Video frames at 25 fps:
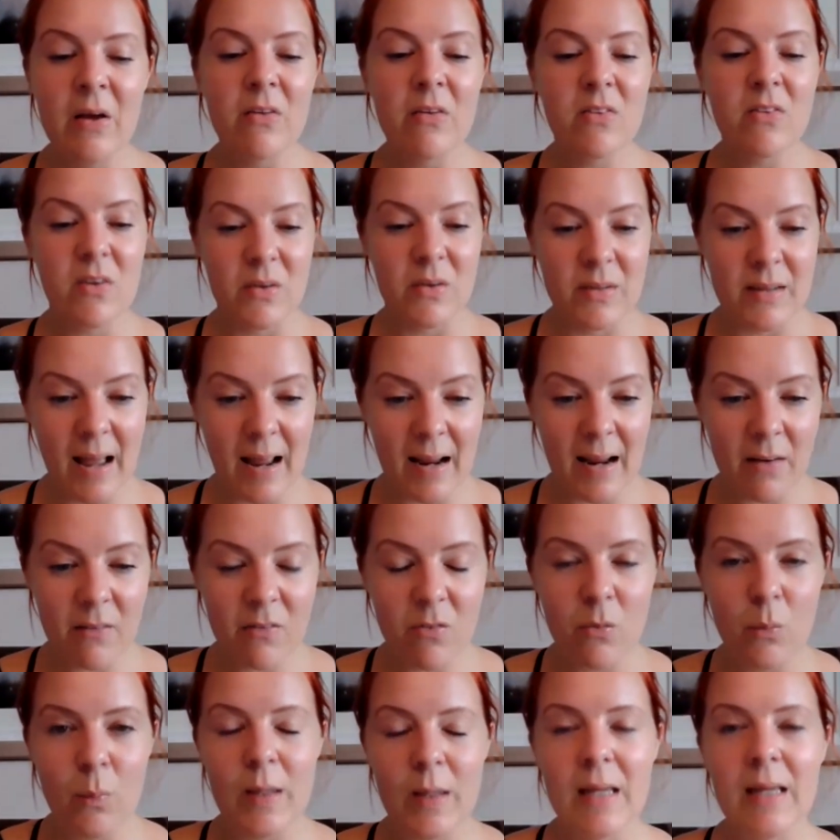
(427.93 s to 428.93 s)
So
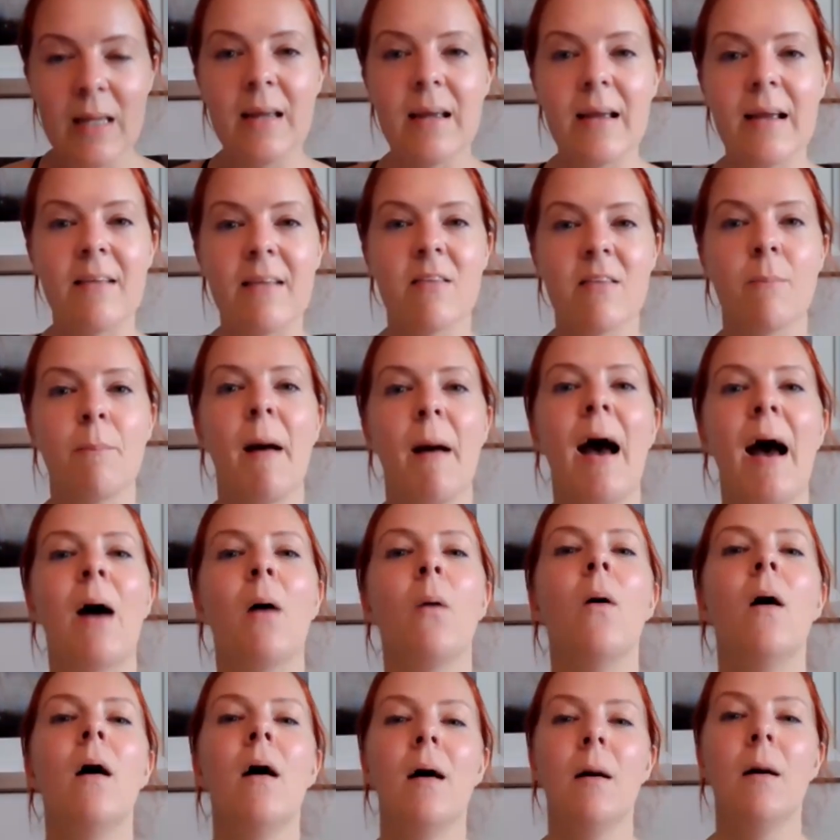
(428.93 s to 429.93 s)
next week is
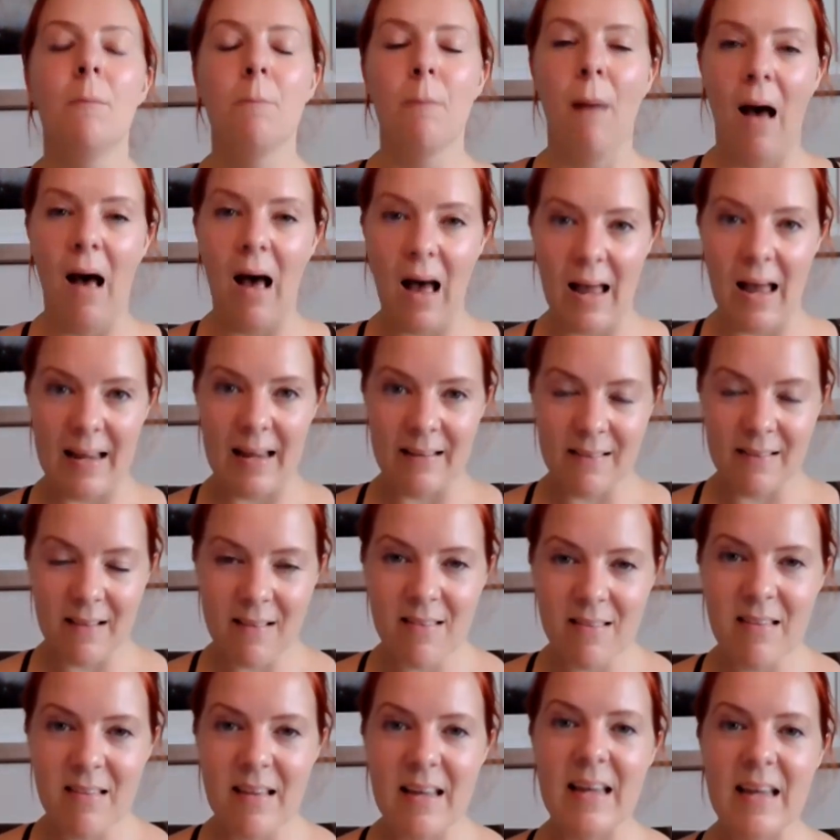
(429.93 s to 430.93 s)
about behind the
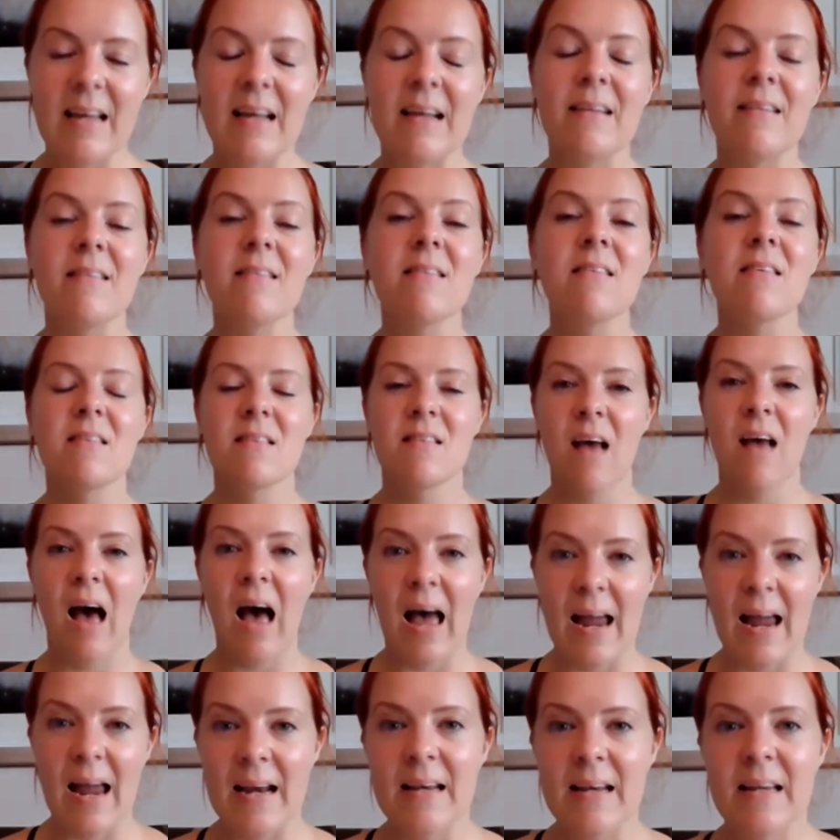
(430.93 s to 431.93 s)
scenes,
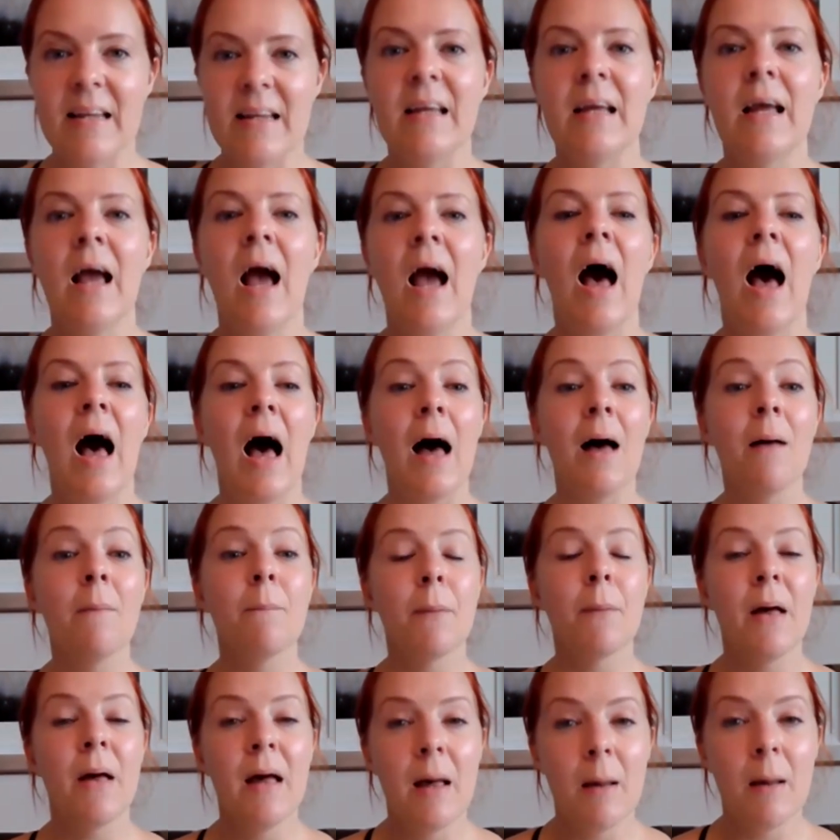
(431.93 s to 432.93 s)
tidying up,
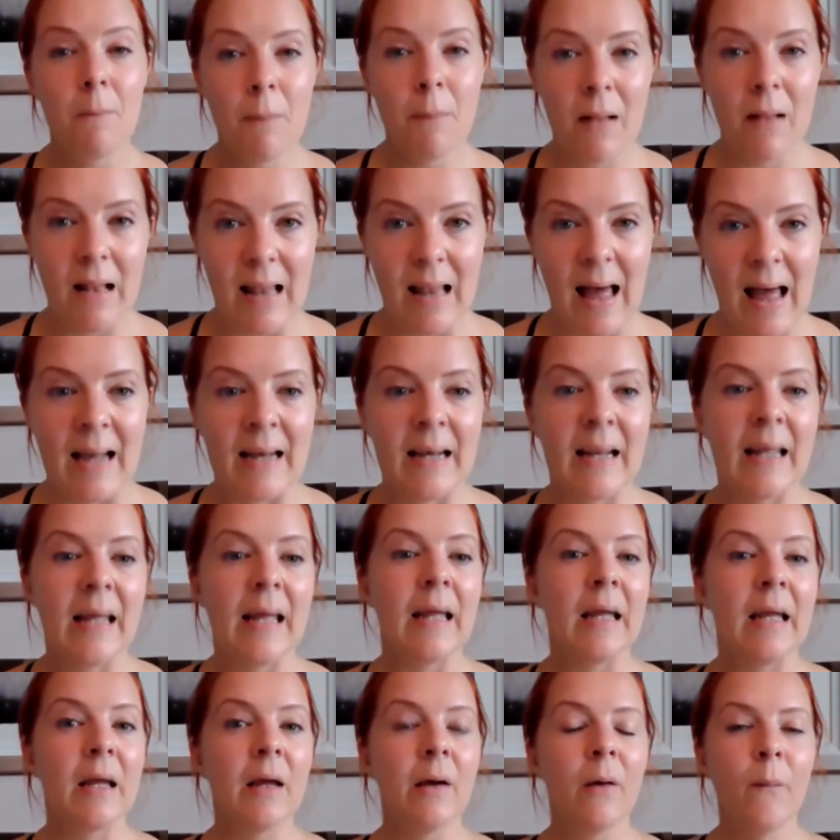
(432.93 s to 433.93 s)

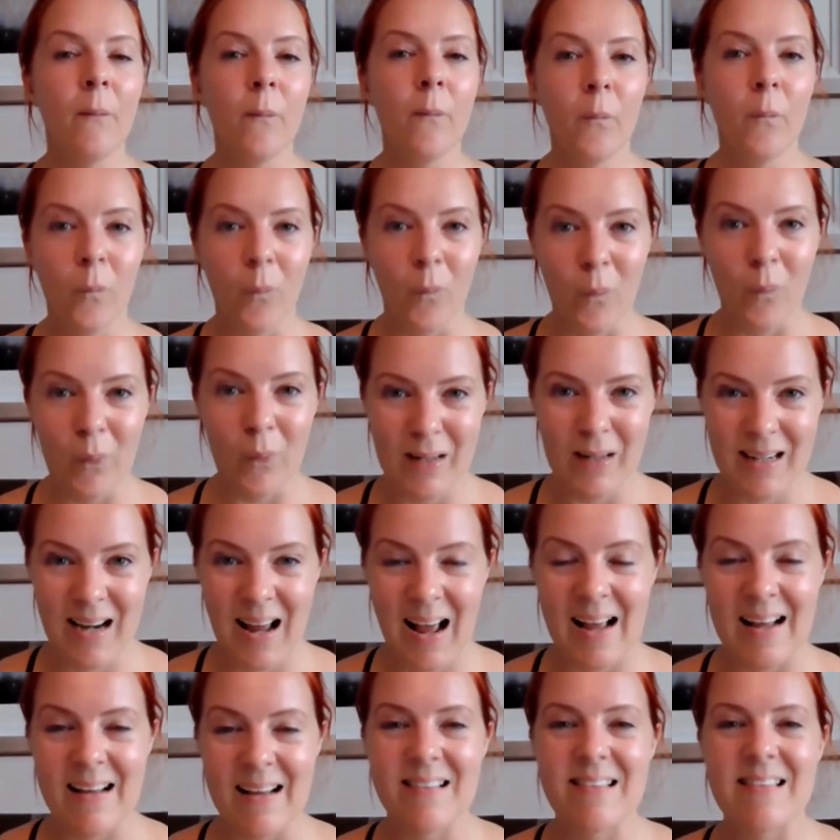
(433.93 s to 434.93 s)
planning,
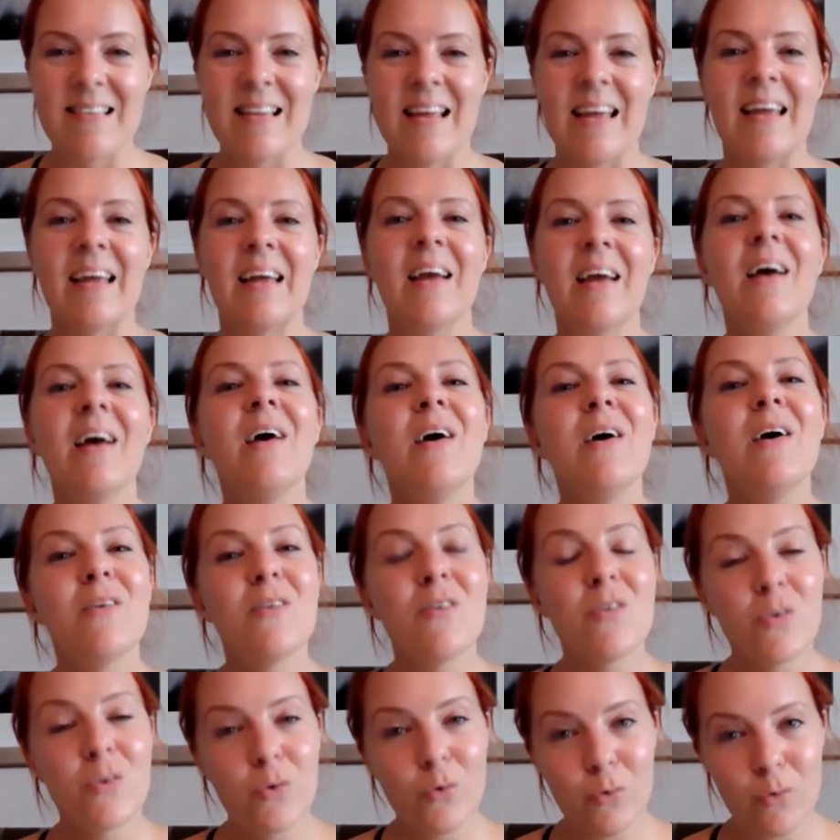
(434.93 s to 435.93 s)
organizing.
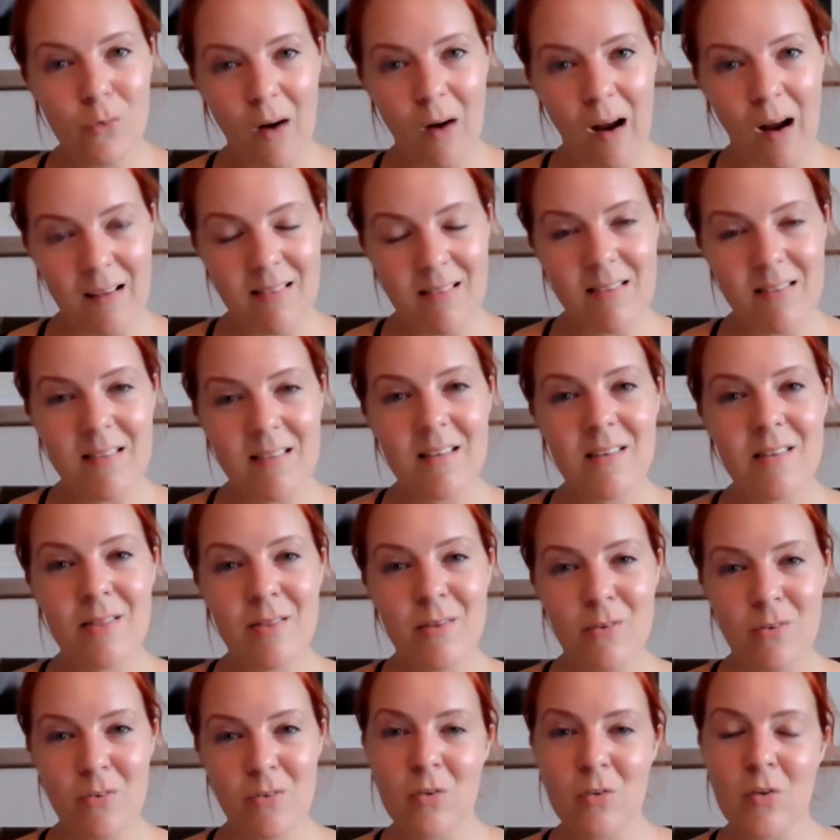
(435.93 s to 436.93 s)
Trust
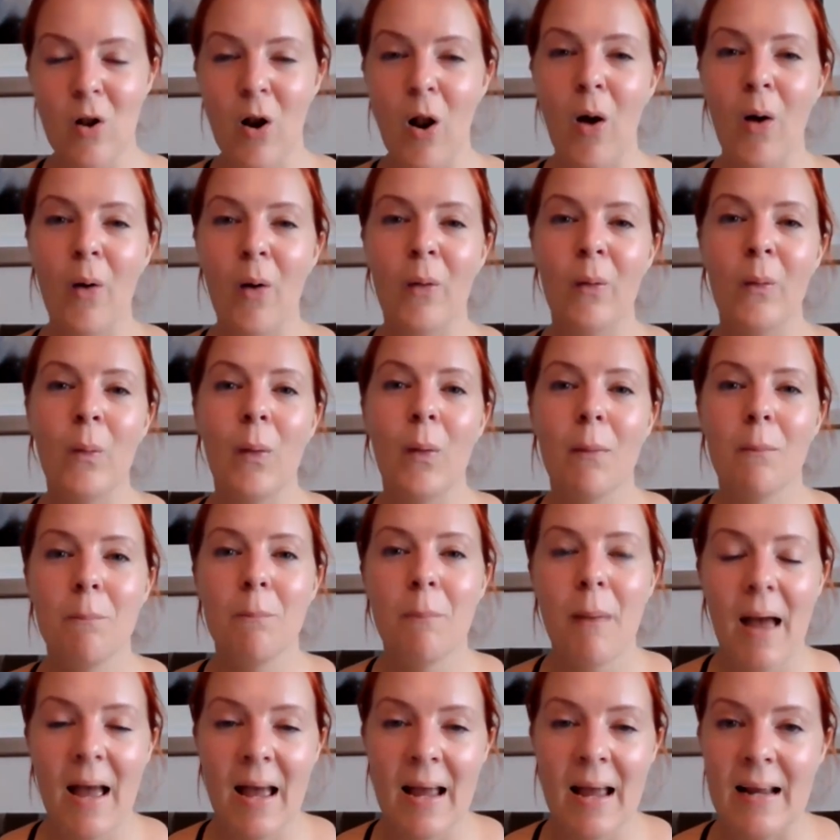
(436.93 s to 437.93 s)
the slow
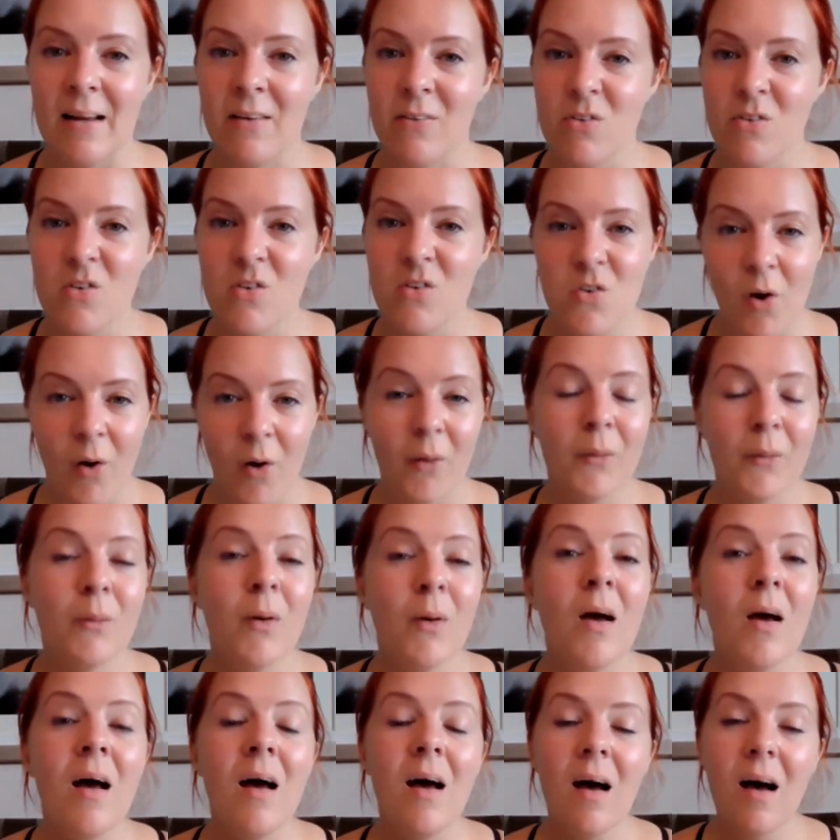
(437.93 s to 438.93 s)
pace.
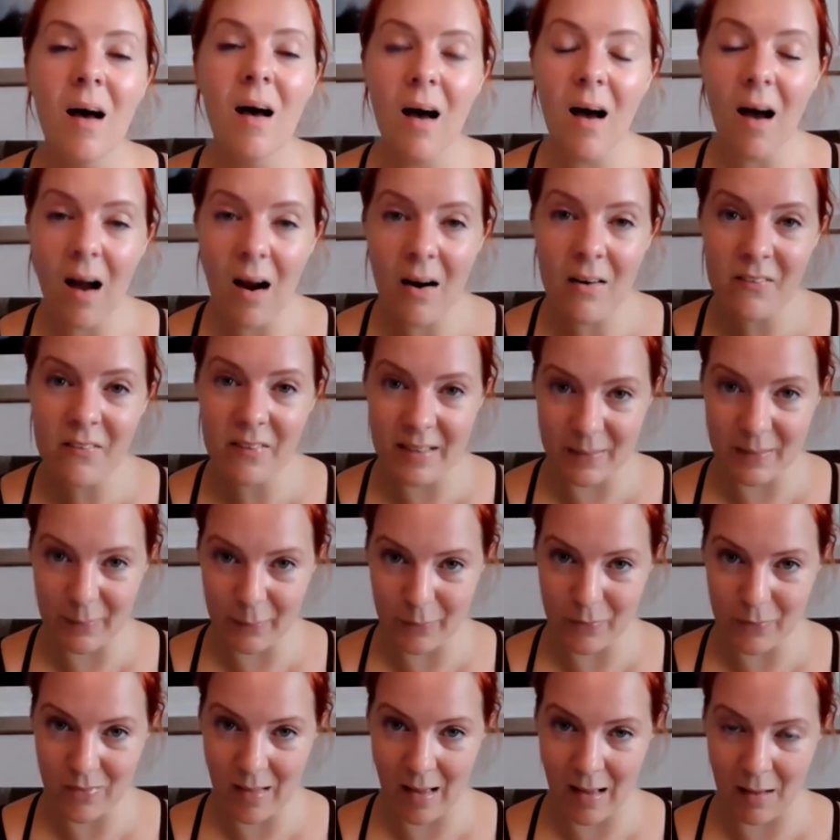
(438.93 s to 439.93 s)
Don't hurry
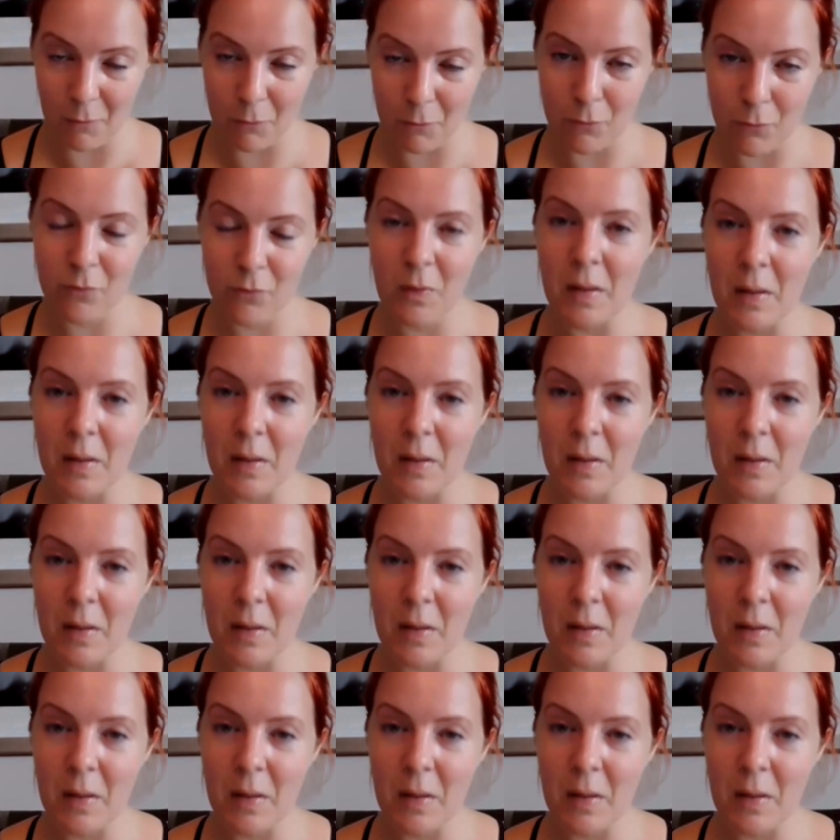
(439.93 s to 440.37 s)
yourself.